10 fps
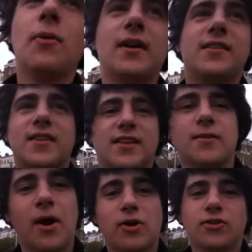Went into
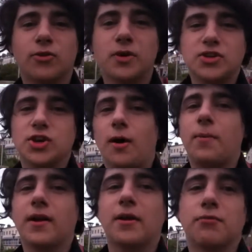this American sweet
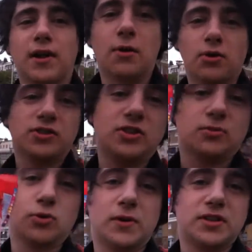shop and I really wanted
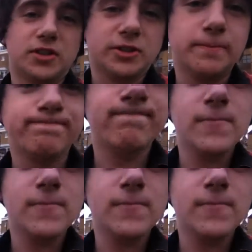some Twizzlers.